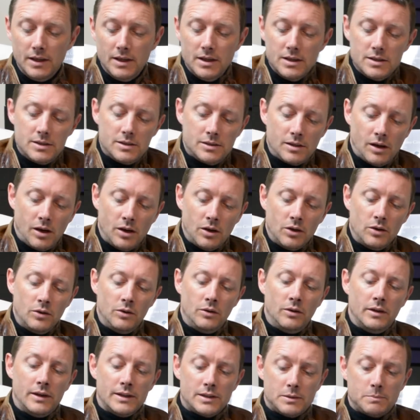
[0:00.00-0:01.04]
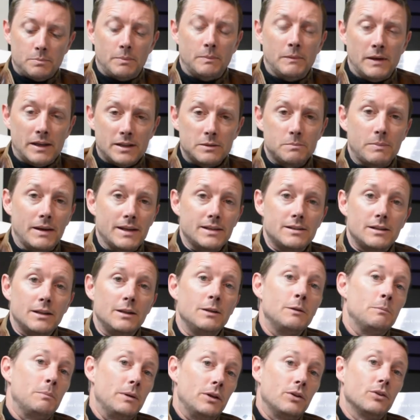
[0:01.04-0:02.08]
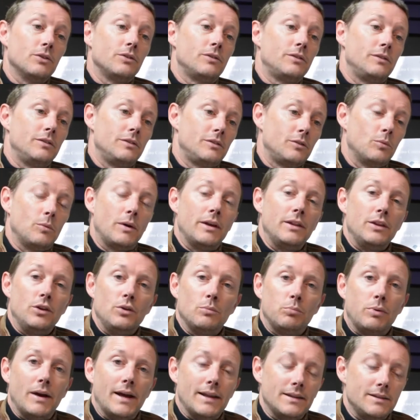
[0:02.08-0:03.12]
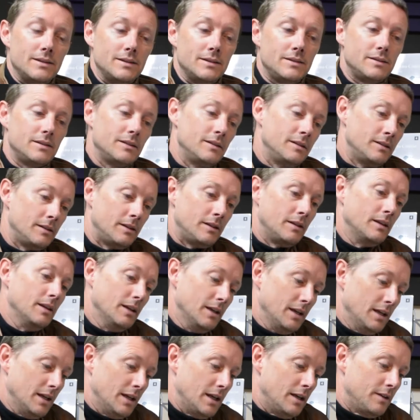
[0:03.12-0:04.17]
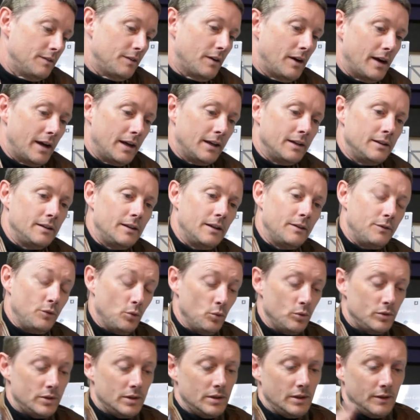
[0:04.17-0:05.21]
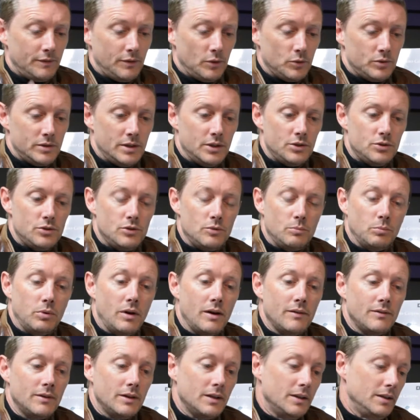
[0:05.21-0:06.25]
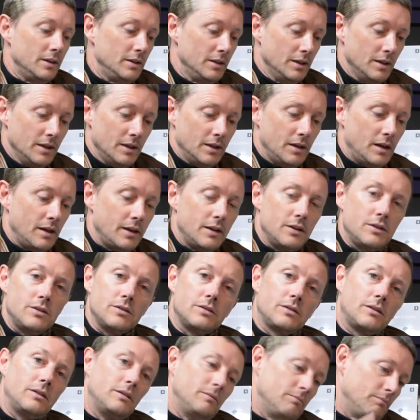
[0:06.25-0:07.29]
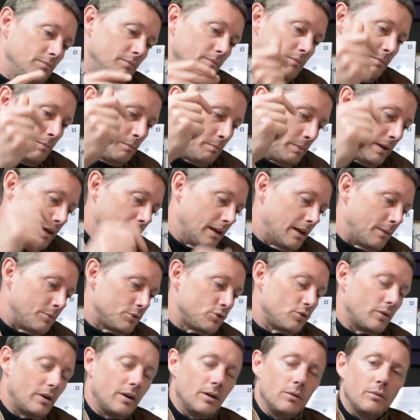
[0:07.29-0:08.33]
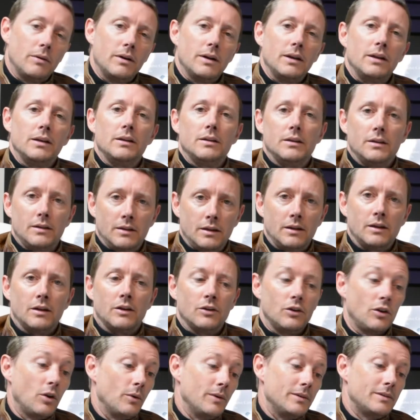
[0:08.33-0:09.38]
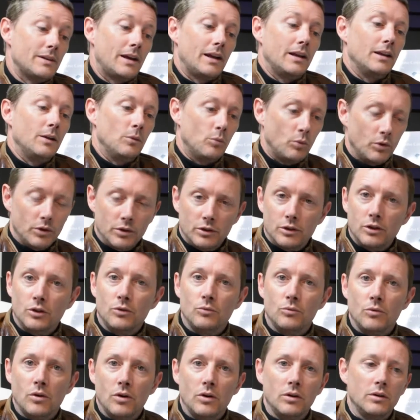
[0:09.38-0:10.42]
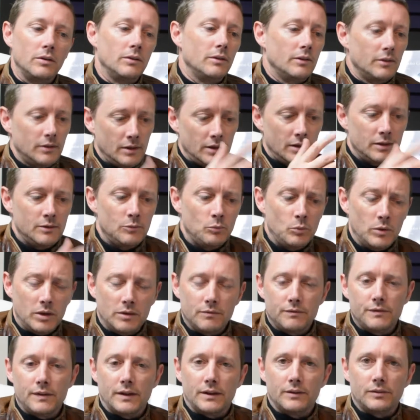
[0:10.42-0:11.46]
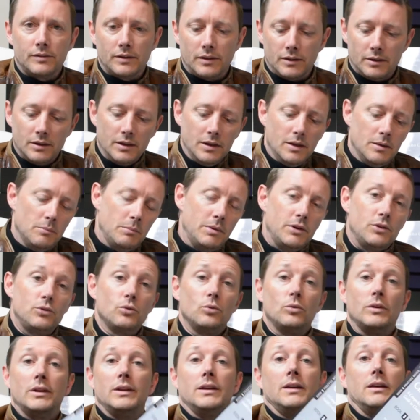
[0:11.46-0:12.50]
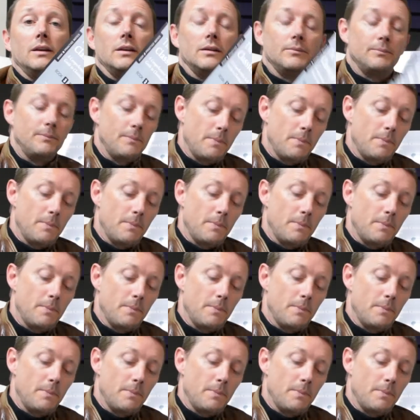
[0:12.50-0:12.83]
So it's basically because it's the way that you practice. And if I was teaching you privately, I can just pick it up straight away and I'll know exactly what you're doing wrong and we can fix it. But it's all in here.